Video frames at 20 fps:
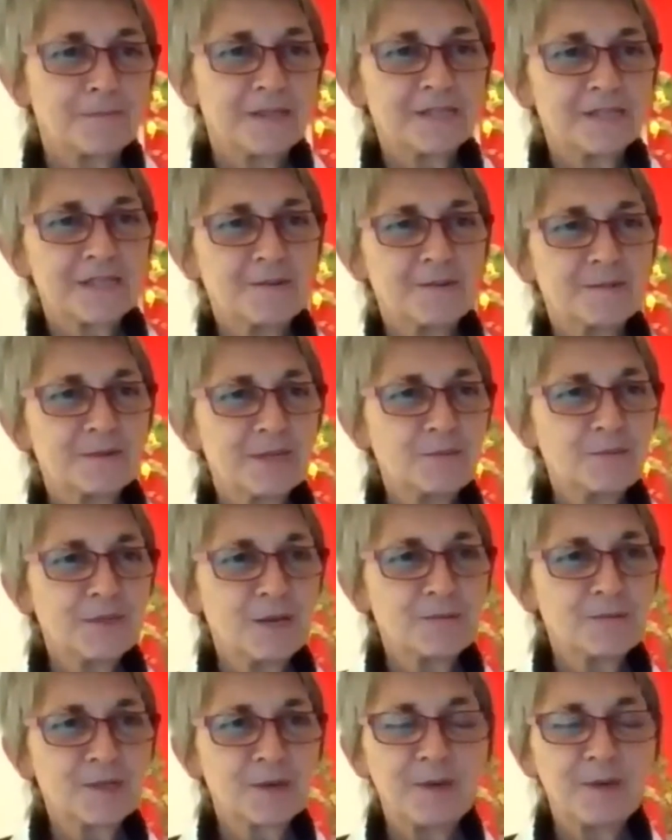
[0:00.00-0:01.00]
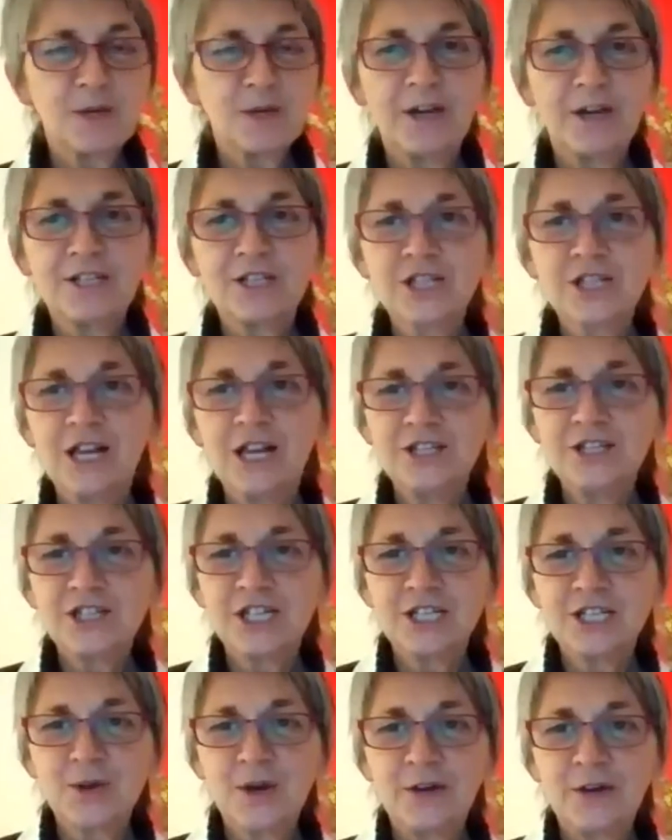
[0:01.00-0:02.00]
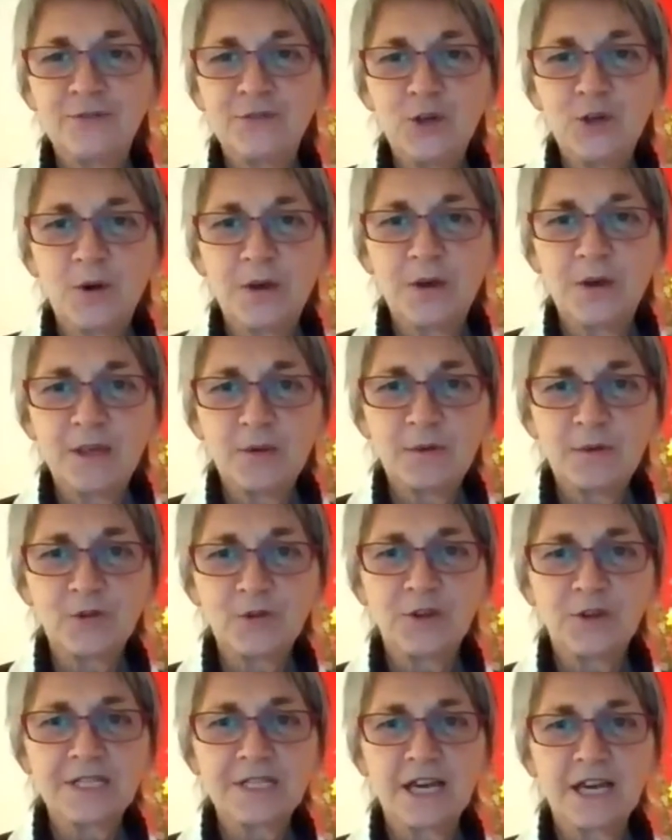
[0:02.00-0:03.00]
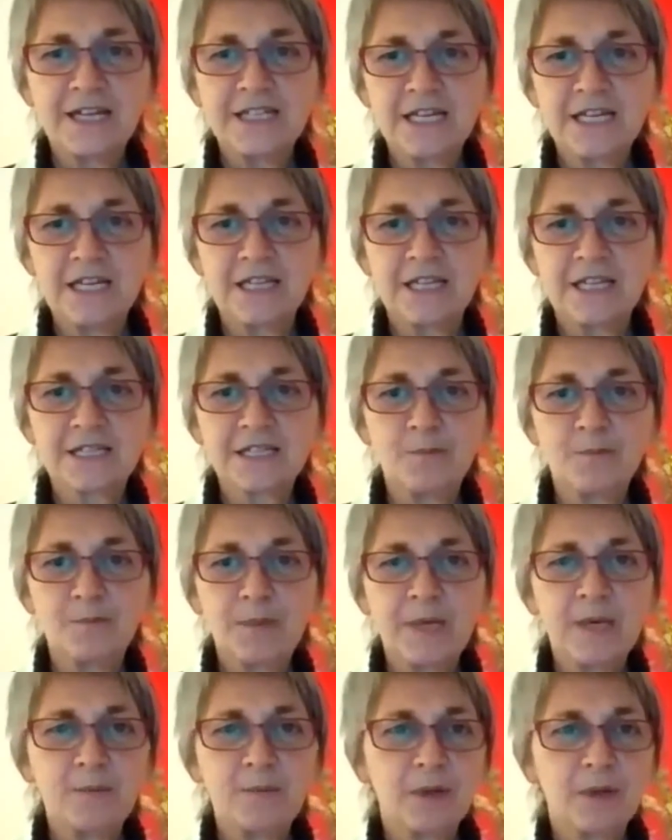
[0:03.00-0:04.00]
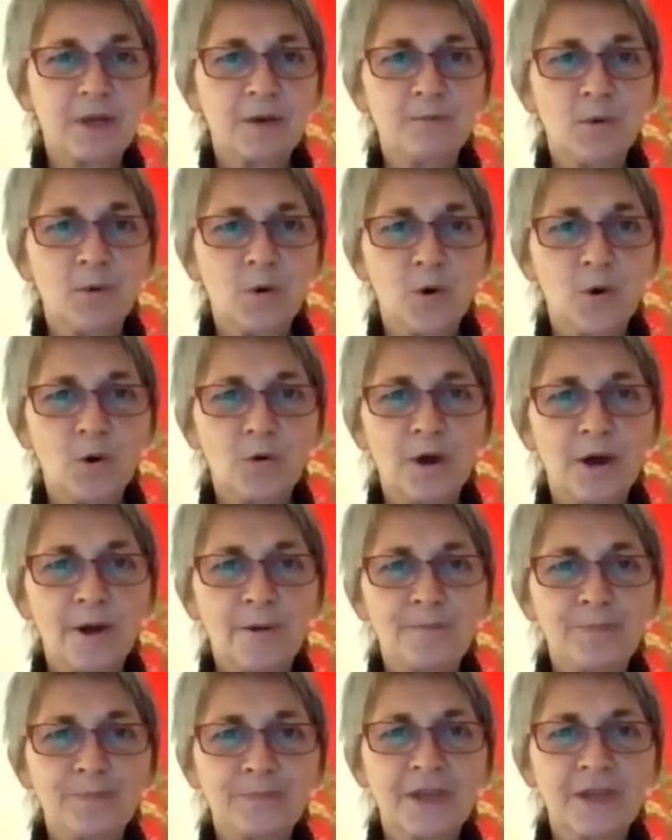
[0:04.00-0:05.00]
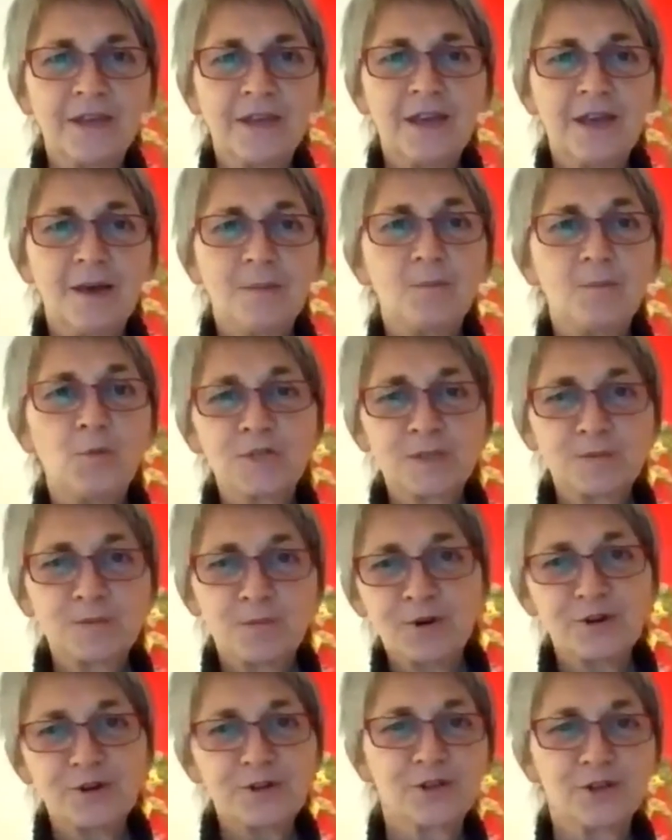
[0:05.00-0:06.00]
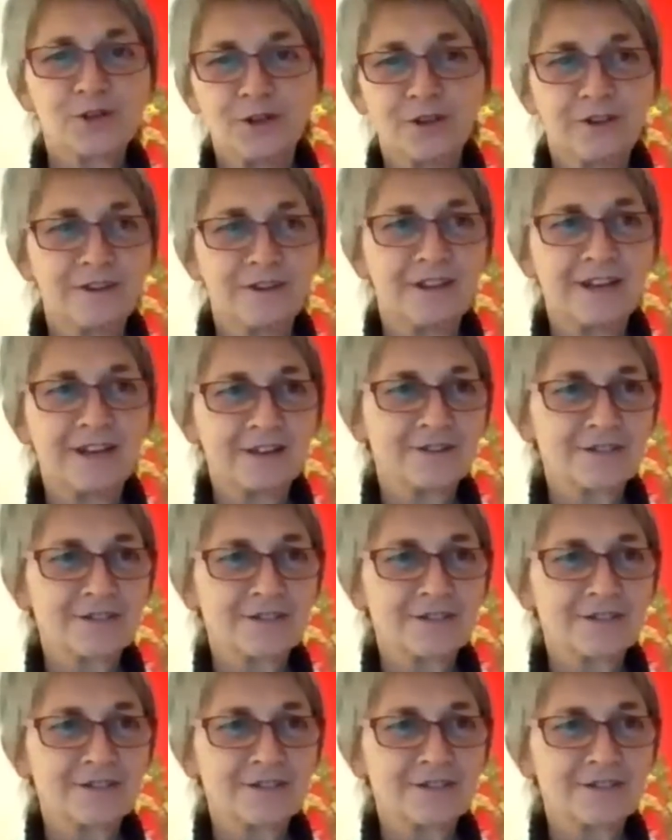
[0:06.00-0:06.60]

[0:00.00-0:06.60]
This sometimes can be quite challenging to our view. I think we've got this idea that some people are more spiritual than